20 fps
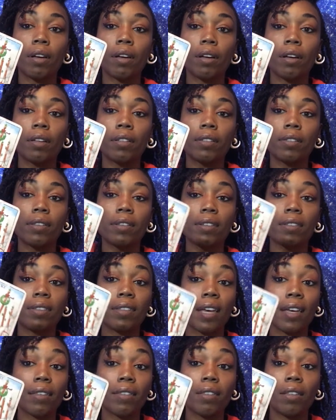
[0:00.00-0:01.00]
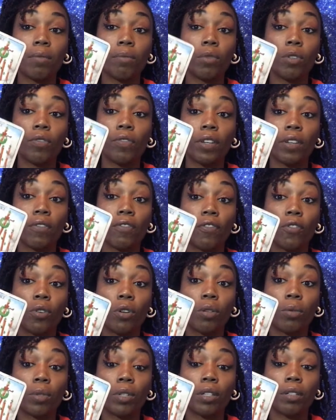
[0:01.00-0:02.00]
success in moving
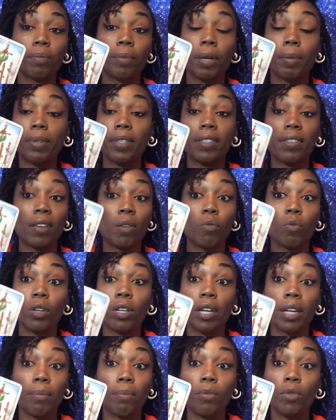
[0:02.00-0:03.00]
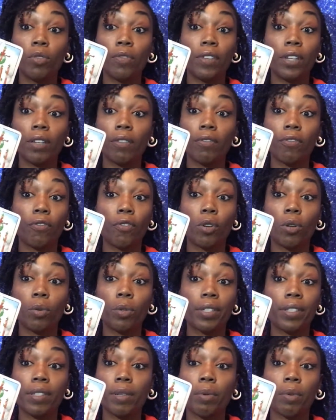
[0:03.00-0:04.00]
forward. Maybe someone moving
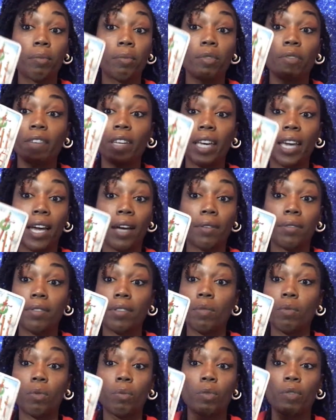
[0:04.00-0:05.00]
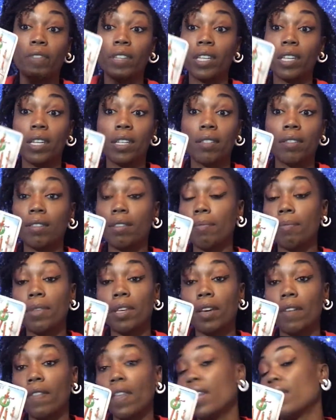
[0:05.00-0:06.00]
forward, someone moving out, someone moving in,
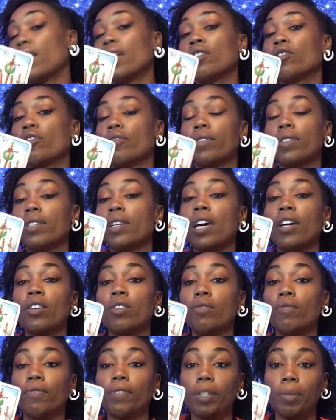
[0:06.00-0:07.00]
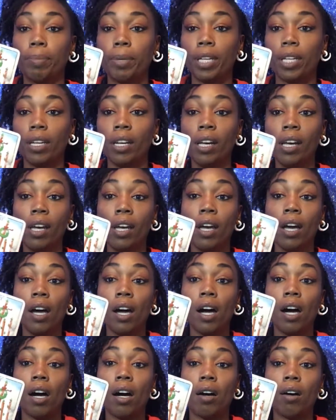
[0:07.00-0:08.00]
something of that nature. If it's not you, flip it.
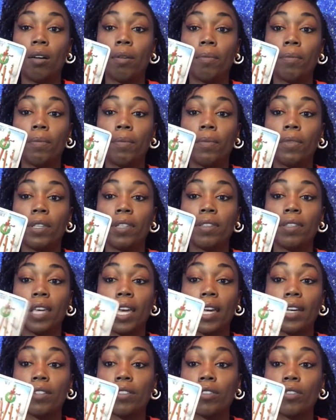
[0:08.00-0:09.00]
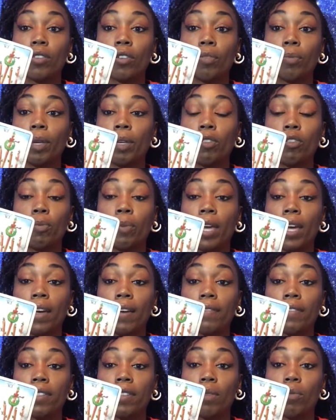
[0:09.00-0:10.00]
This Cancer, you may
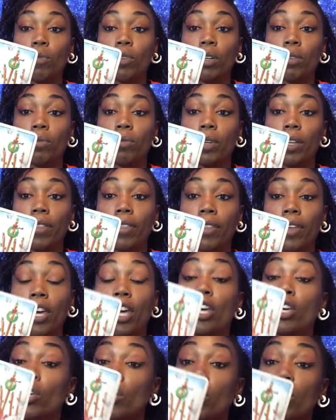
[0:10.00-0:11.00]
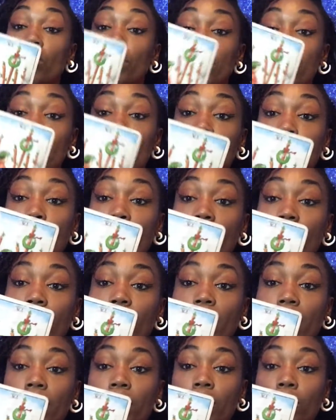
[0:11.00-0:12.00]
have someone with, you yourself may have
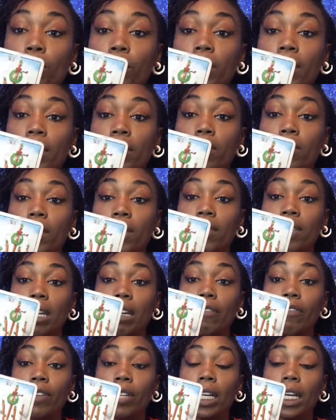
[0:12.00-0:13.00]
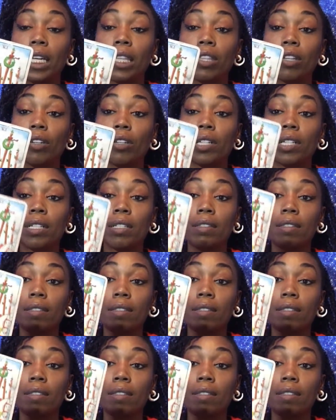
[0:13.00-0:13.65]
Cancer placements, and I feel like there is